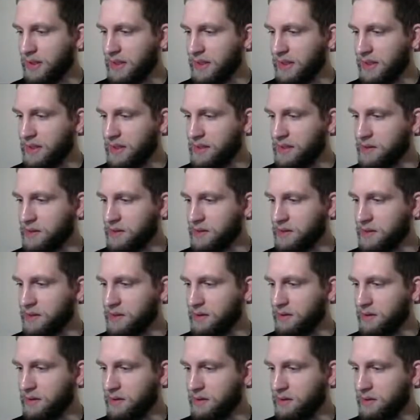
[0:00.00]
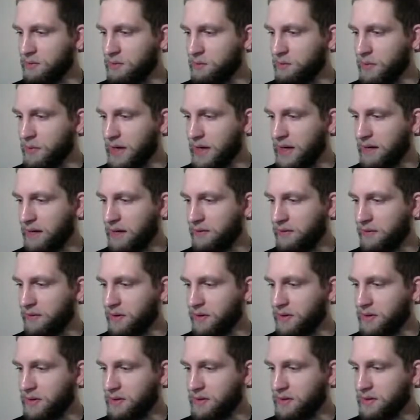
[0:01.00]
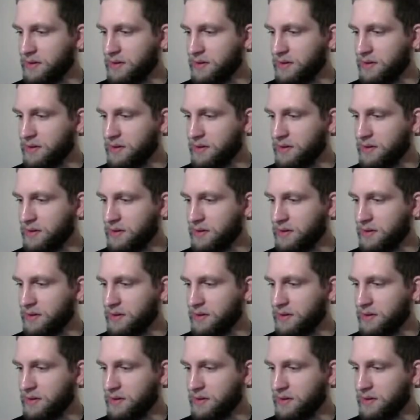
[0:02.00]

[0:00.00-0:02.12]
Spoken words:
is waiting for us.